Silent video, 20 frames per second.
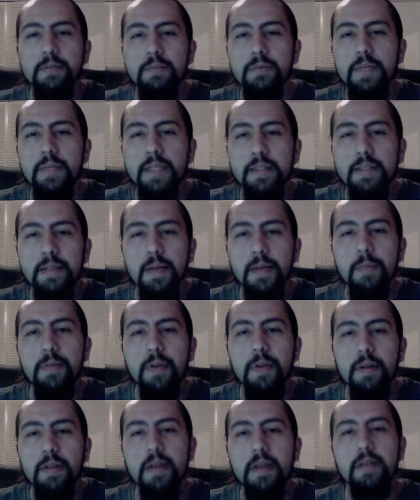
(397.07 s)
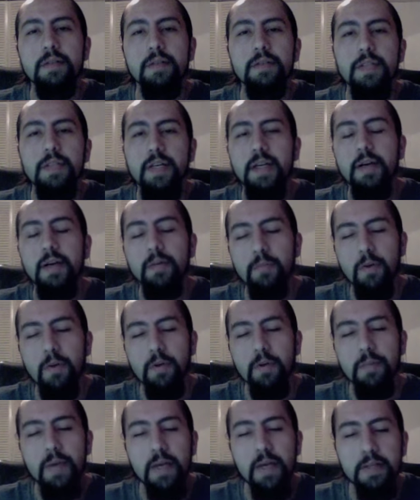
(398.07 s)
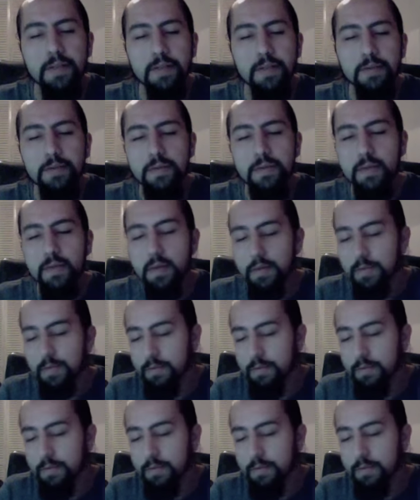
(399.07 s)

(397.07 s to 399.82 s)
in depth on that, check out Mark Passio's stuff.